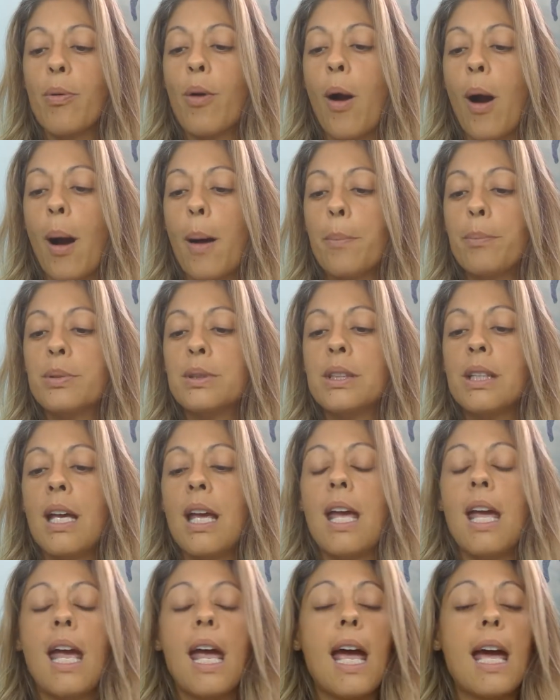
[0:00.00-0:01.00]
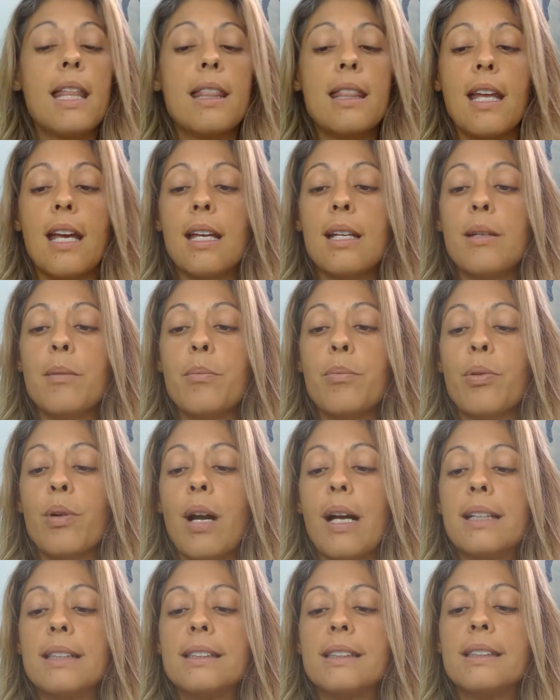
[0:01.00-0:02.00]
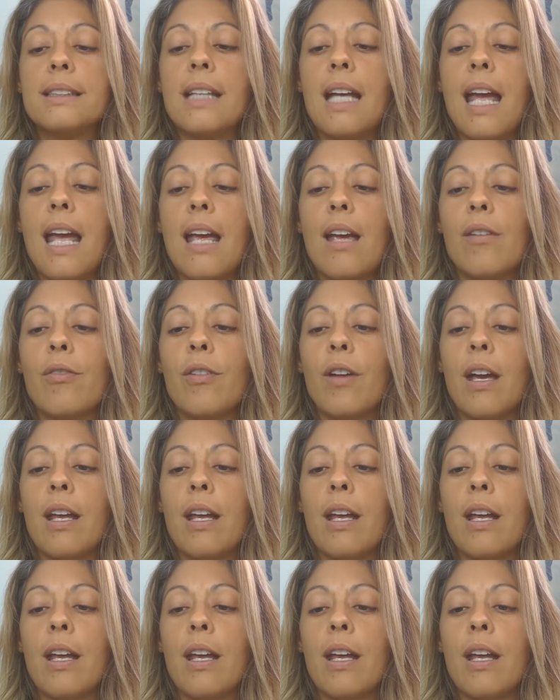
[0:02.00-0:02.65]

prompts and then press save.